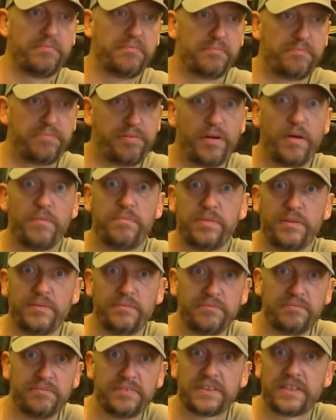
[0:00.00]

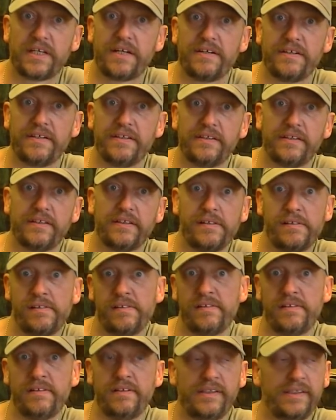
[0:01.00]
problem started?
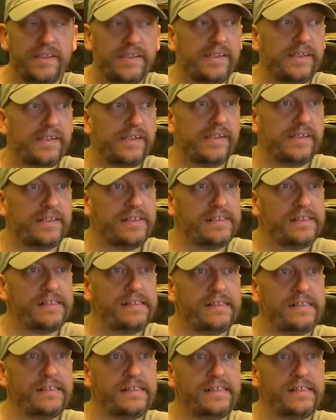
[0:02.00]

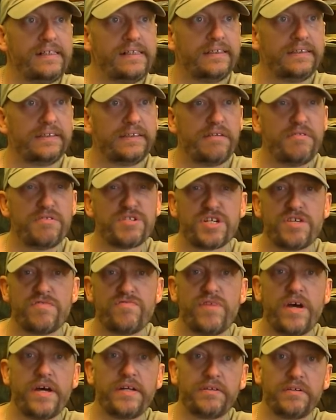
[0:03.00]
There was a
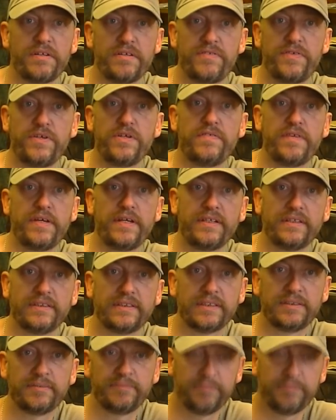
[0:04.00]
run on a few things.